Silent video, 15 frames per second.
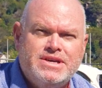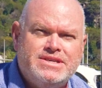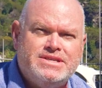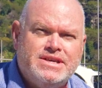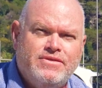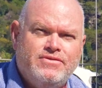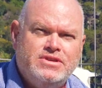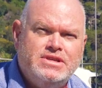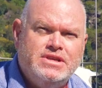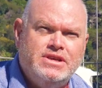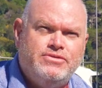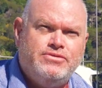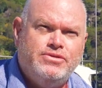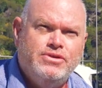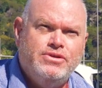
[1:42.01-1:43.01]
70
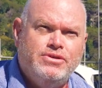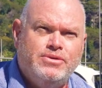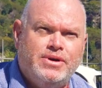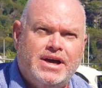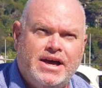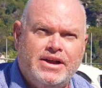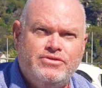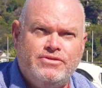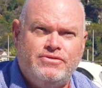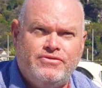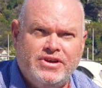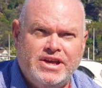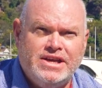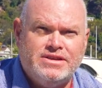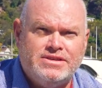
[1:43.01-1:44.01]
through to 100
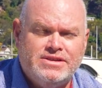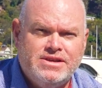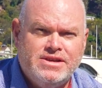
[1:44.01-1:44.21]
feet.